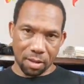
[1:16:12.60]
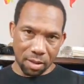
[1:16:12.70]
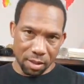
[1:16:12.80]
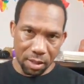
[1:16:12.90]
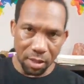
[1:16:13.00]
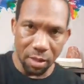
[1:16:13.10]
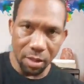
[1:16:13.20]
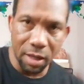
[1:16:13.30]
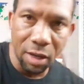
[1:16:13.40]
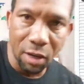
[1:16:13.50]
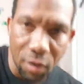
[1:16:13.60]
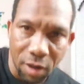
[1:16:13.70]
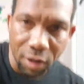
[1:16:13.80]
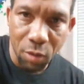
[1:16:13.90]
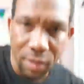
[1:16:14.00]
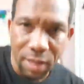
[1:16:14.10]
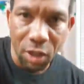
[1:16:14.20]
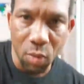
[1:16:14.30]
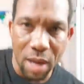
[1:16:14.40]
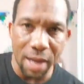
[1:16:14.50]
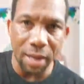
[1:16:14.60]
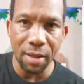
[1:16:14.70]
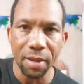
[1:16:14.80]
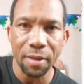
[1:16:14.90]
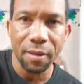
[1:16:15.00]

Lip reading: And then later on, you said you had